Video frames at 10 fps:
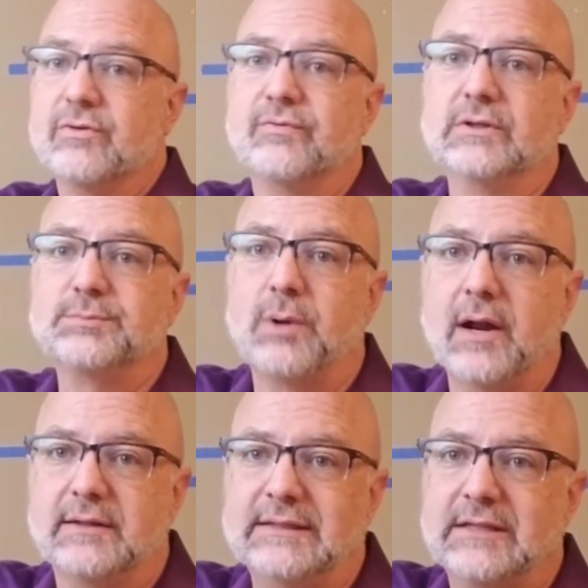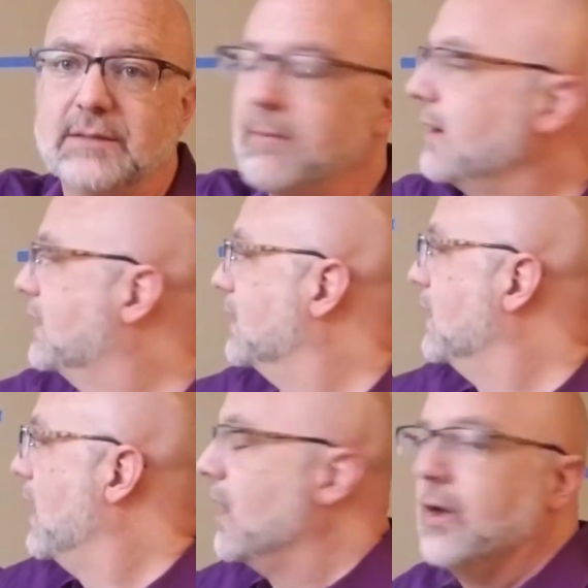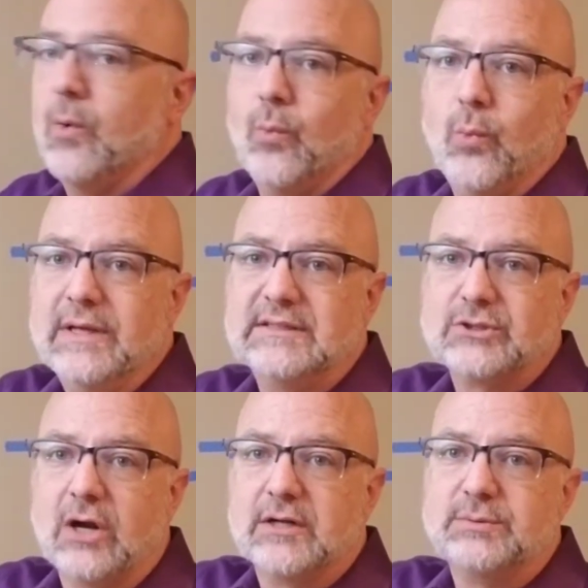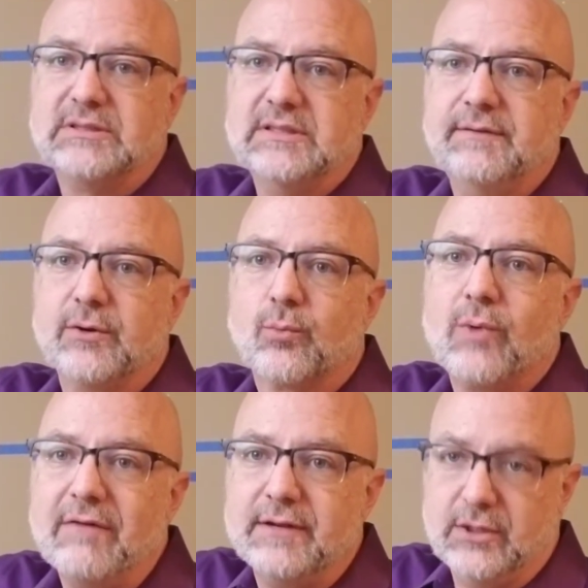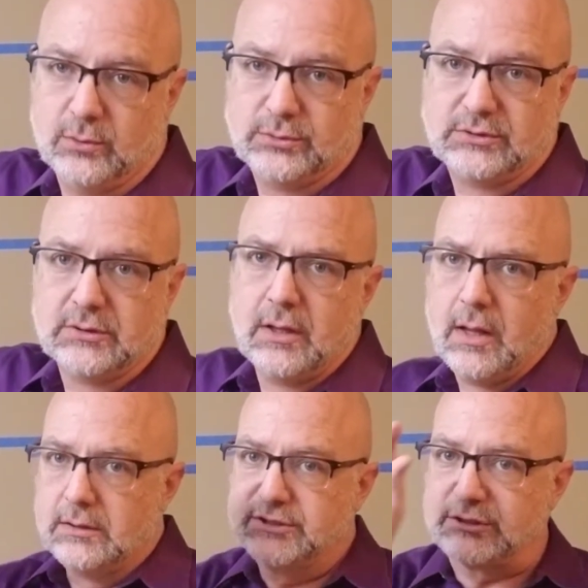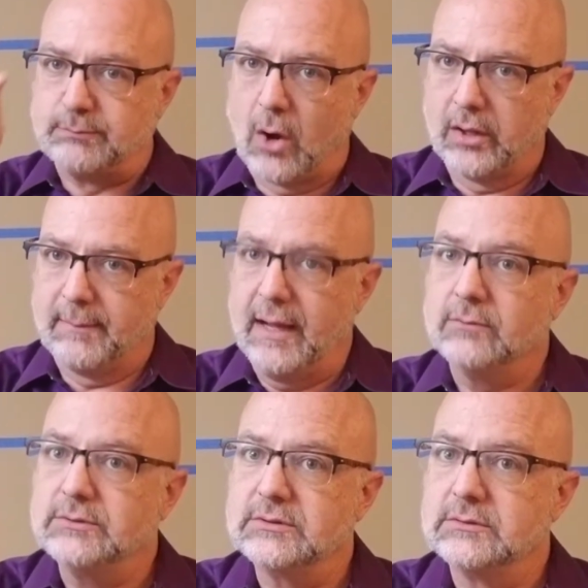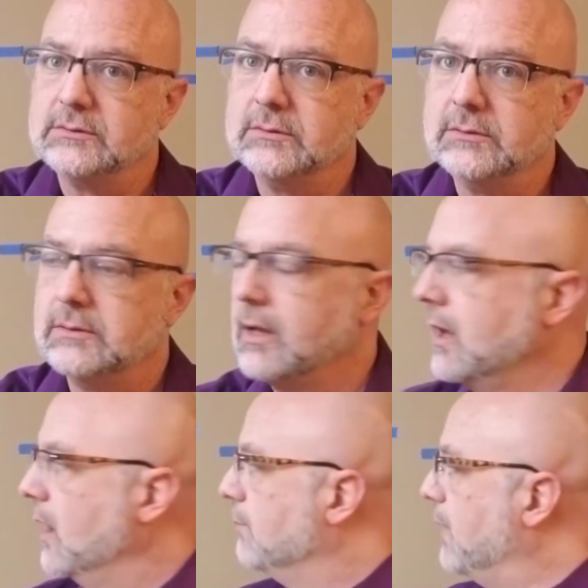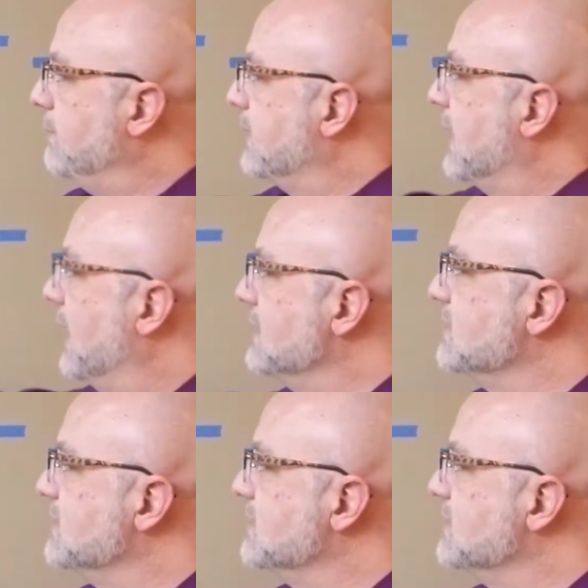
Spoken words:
first product into the market, we started receiving revenues, small amounts. But because